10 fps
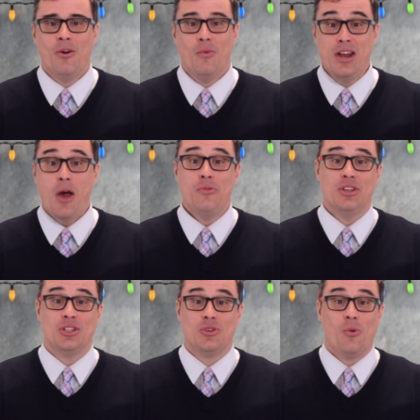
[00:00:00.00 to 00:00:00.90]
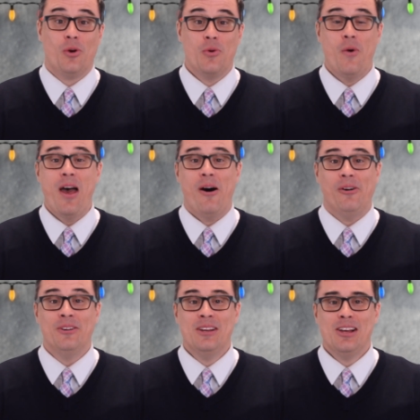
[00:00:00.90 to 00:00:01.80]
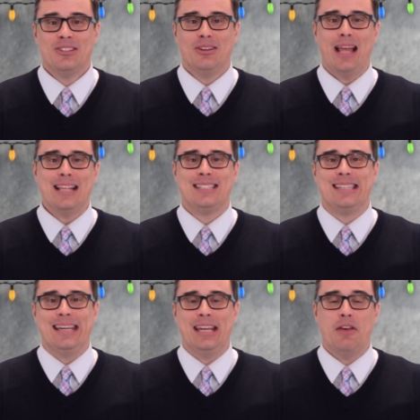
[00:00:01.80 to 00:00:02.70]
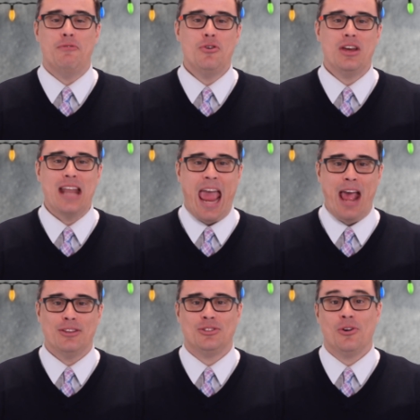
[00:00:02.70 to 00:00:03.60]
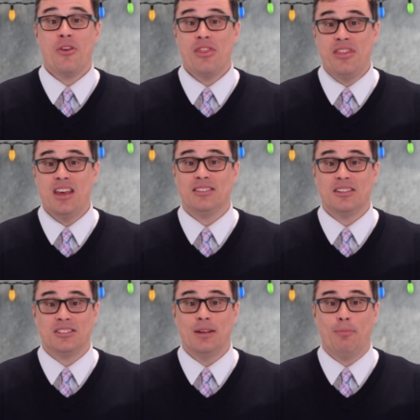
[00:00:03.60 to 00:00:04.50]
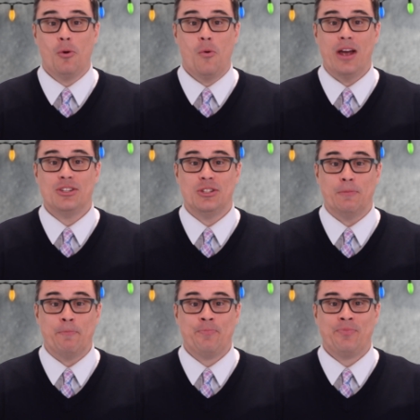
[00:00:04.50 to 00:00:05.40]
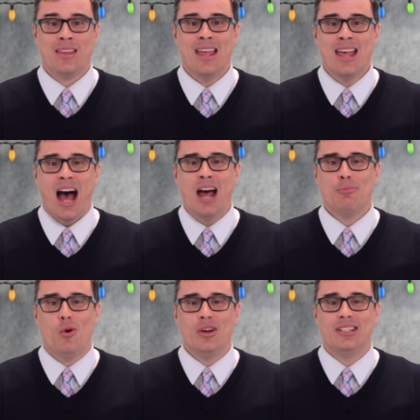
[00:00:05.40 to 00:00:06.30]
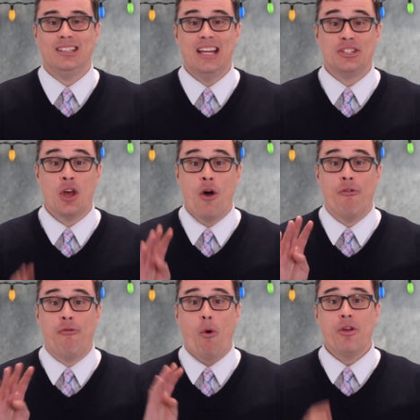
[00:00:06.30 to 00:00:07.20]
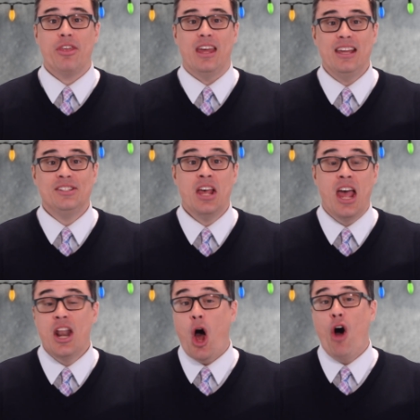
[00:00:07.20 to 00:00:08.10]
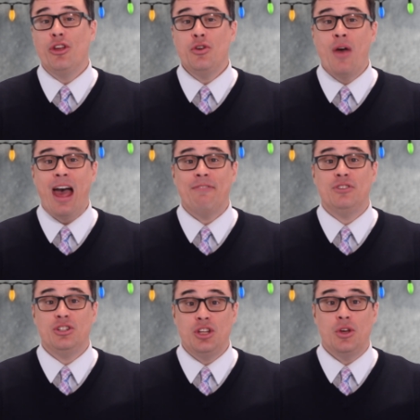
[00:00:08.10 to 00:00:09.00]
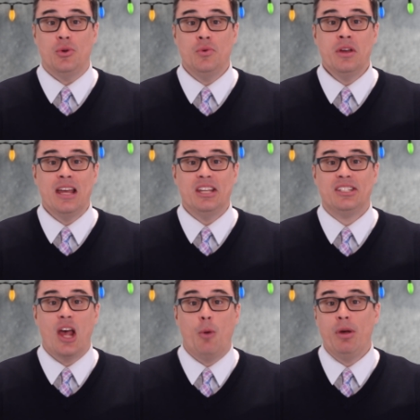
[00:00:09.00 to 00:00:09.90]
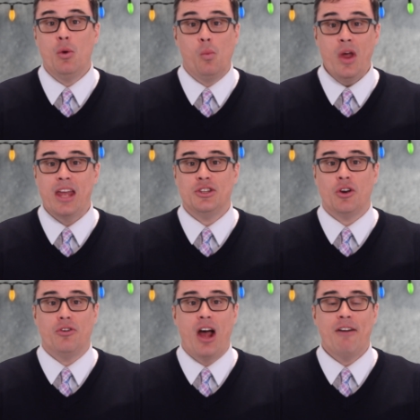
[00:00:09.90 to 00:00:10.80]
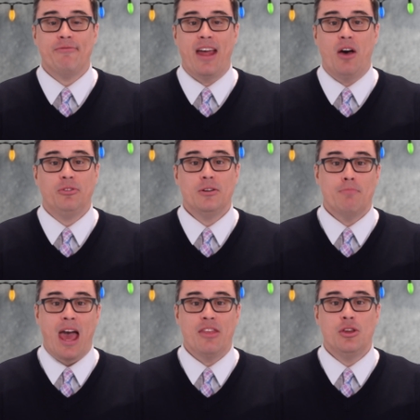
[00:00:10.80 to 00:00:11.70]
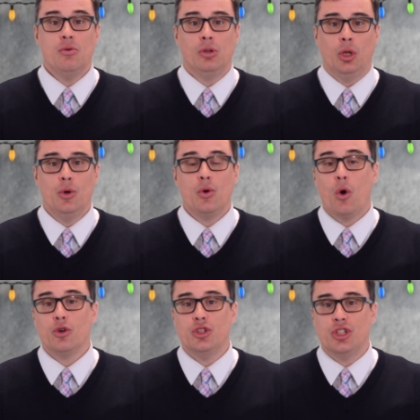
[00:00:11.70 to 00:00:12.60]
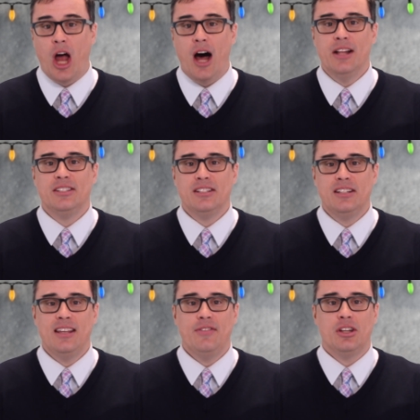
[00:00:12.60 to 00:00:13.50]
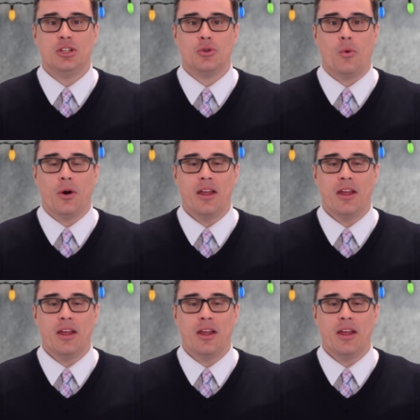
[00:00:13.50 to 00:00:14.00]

We know this story well, so let's see if you can answer this simple question. I'm going to list four things, and all you have to do is tell me which are not found in Matthew, Luke, or John's nativity story.